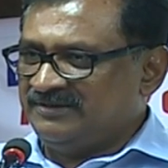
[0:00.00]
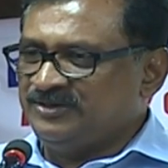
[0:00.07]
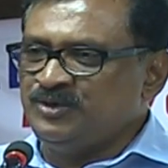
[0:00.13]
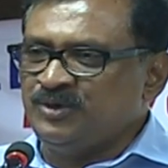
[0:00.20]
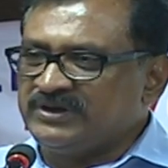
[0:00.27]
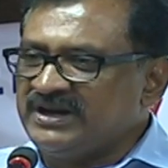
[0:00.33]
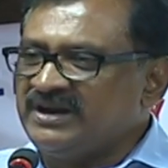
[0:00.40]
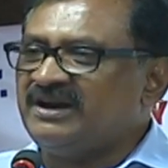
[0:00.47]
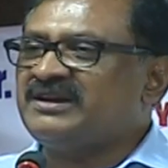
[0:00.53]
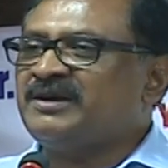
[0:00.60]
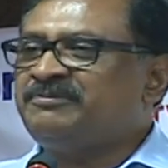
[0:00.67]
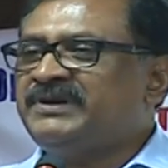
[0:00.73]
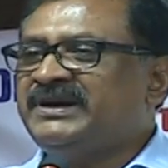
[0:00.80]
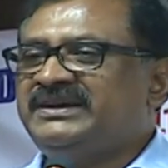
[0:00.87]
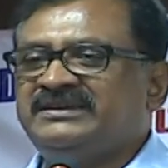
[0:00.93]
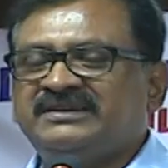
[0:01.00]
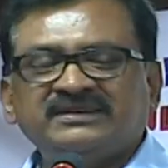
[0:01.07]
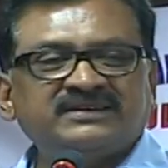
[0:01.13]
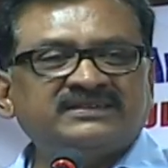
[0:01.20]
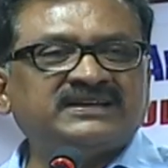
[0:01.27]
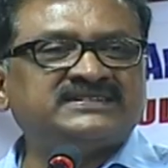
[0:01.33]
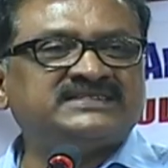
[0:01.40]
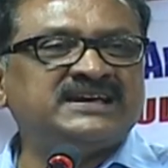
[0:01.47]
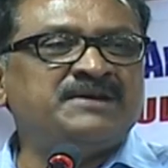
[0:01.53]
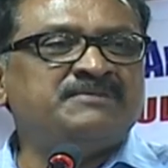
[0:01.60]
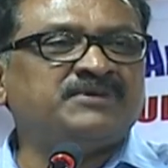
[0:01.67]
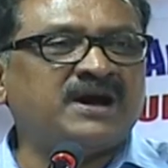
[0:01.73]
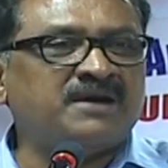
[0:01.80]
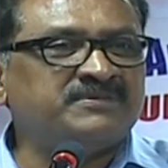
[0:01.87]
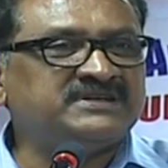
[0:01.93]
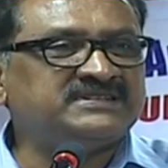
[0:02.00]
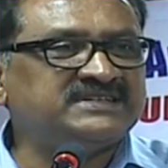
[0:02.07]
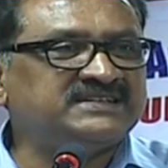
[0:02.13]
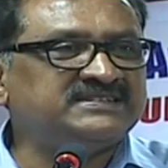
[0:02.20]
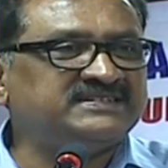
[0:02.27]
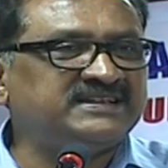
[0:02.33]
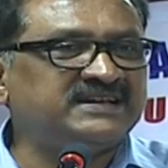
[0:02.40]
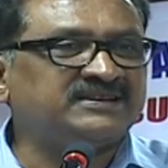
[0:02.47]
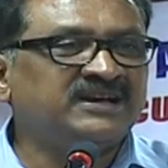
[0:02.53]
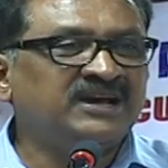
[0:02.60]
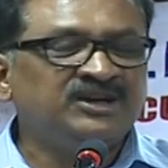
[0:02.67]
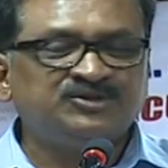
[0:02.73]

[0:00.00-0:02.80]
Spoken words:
You cannot apply the same common sense there.